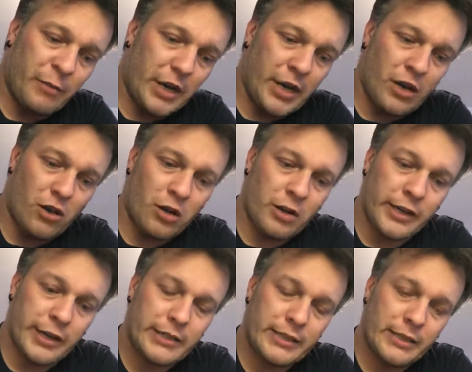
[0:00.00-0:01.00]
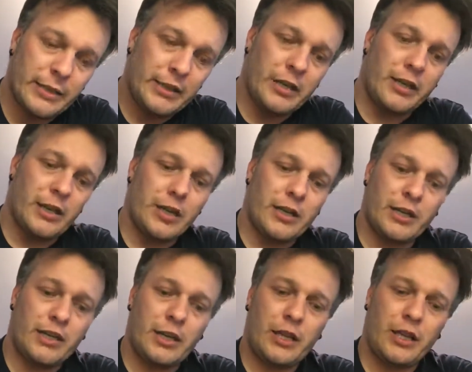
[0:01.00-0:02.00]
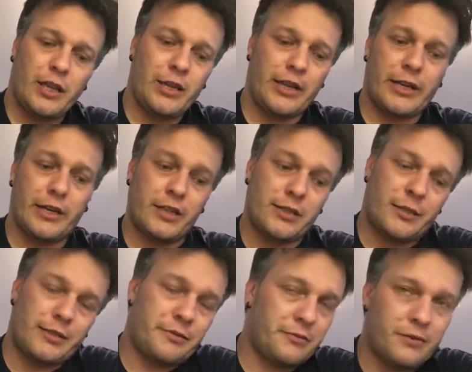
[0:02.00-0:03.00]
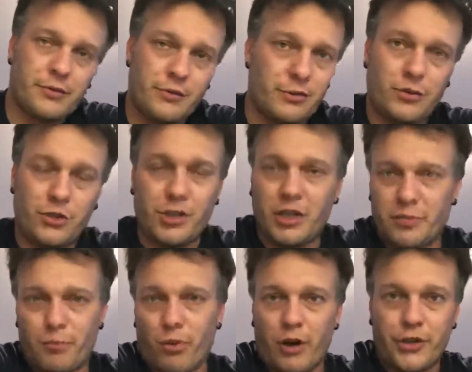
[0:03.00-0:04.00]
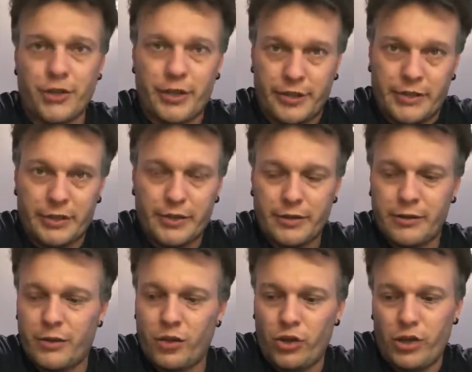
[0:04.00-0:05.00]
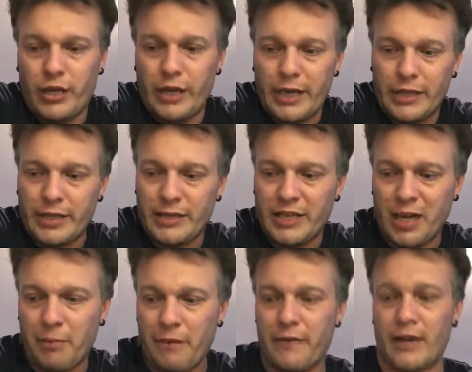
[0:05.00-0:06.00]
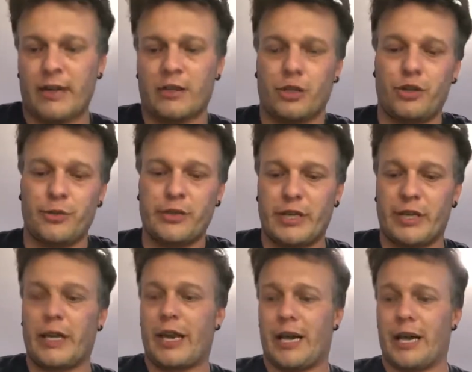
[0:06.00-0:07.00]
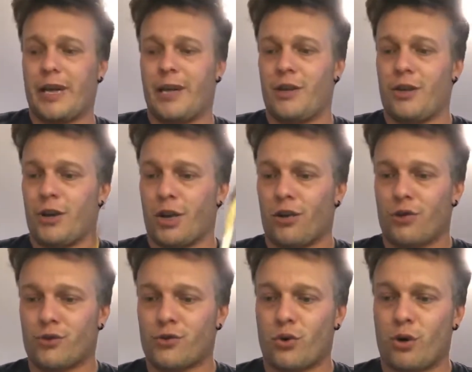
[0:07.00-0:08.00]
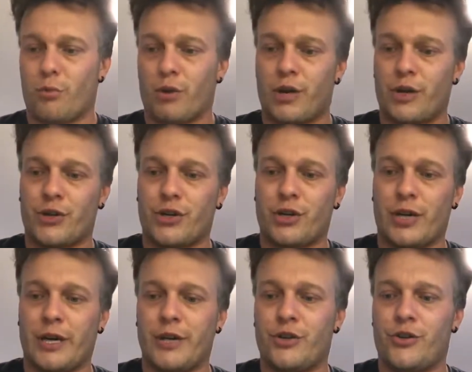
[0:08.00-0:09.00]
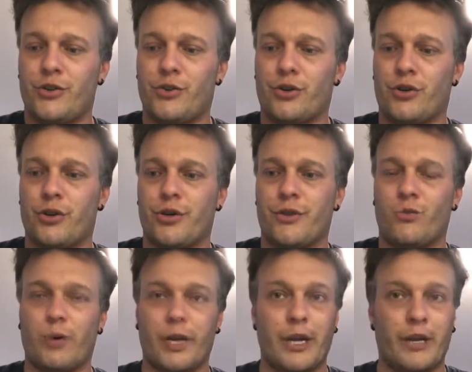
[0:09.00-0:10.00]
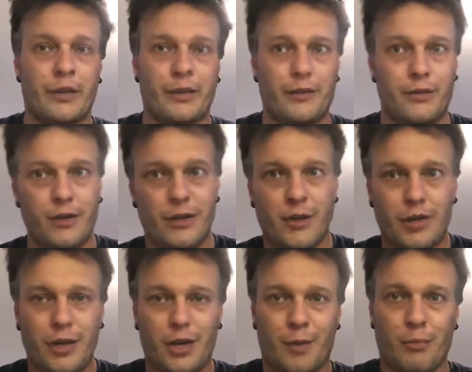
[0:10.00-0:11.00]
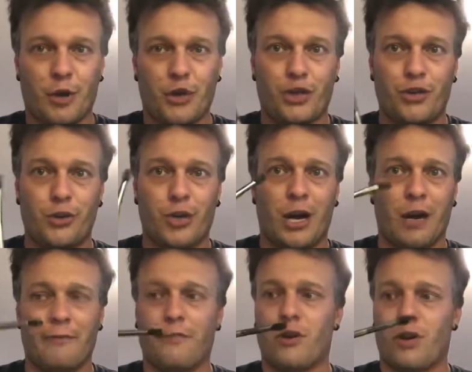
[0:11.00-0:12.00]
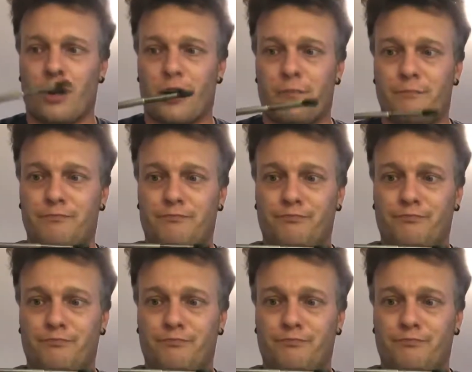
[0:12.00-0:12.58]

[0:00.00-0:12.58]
money on it. It is just brushes. You can get the same effect using a dollar store brush as you could with a brush you got from